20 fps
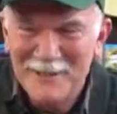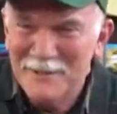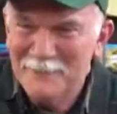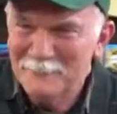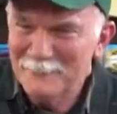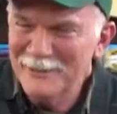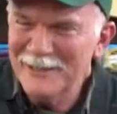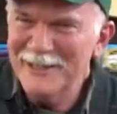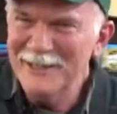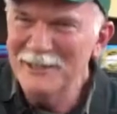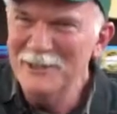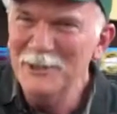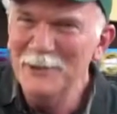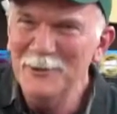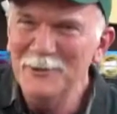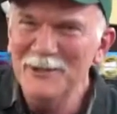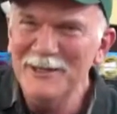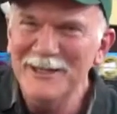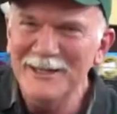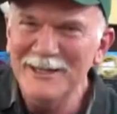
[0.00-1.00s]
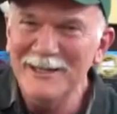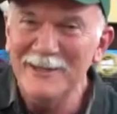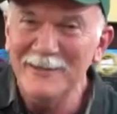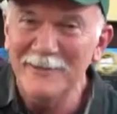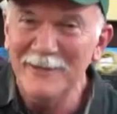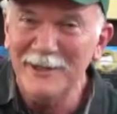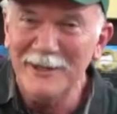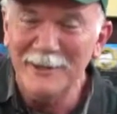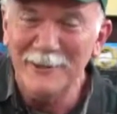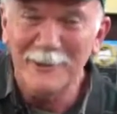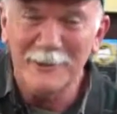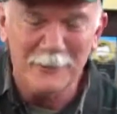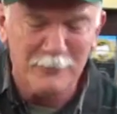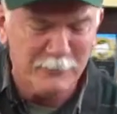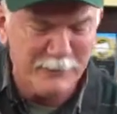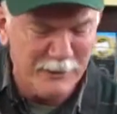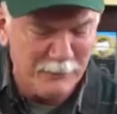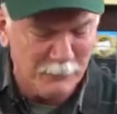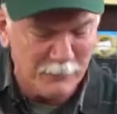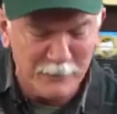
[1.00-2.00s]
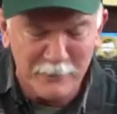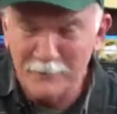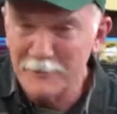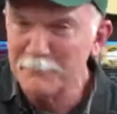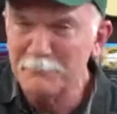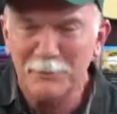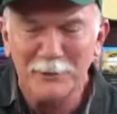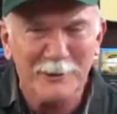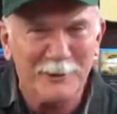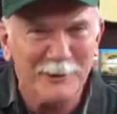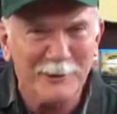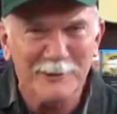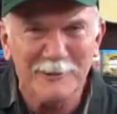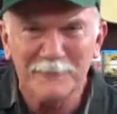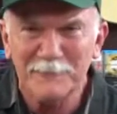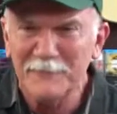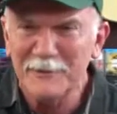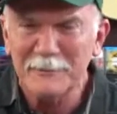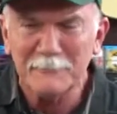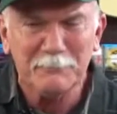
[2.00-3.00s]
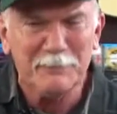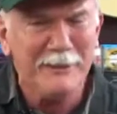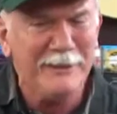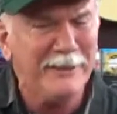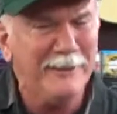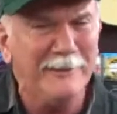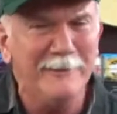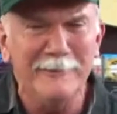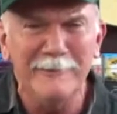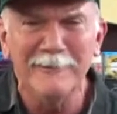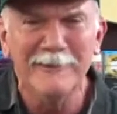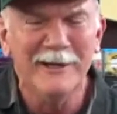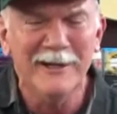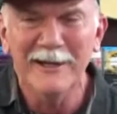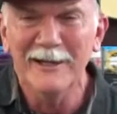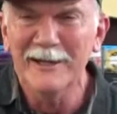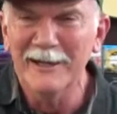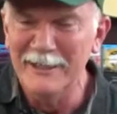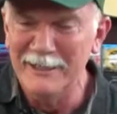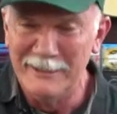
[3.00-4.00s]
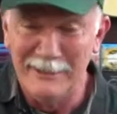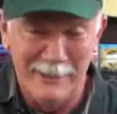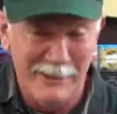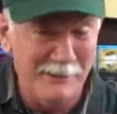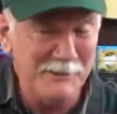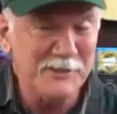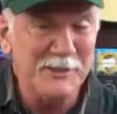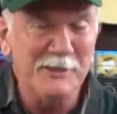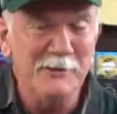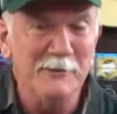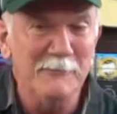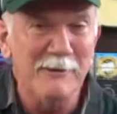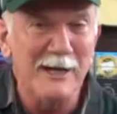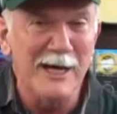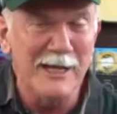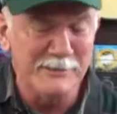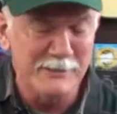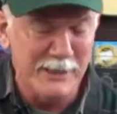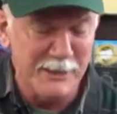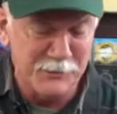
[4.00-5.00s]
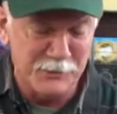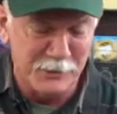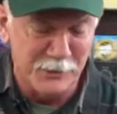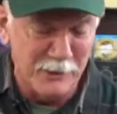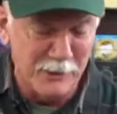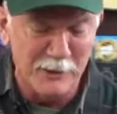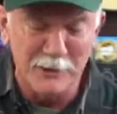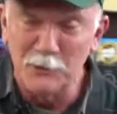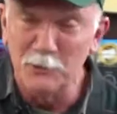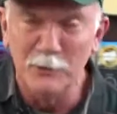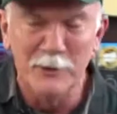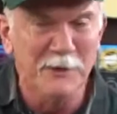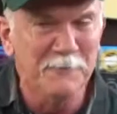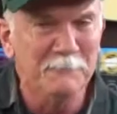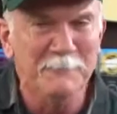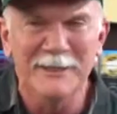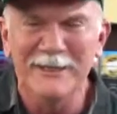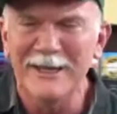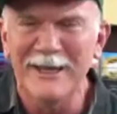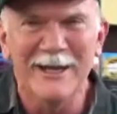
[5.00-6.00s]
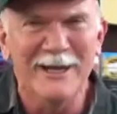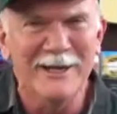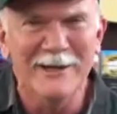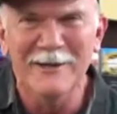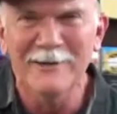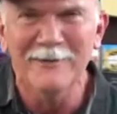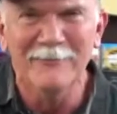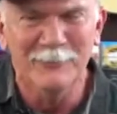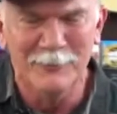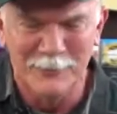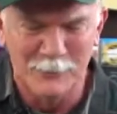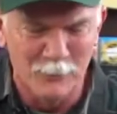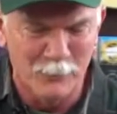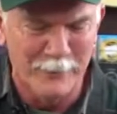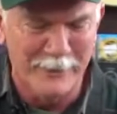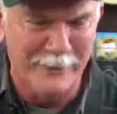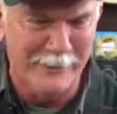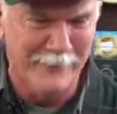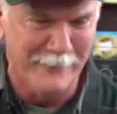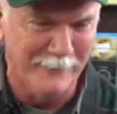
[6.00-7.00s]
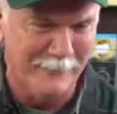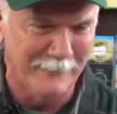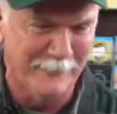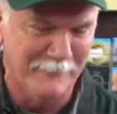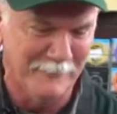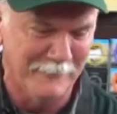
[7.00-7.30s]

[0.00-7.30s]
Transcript: But I knew then and there we were the perfect pair. Now she rides that truck with me everywhere.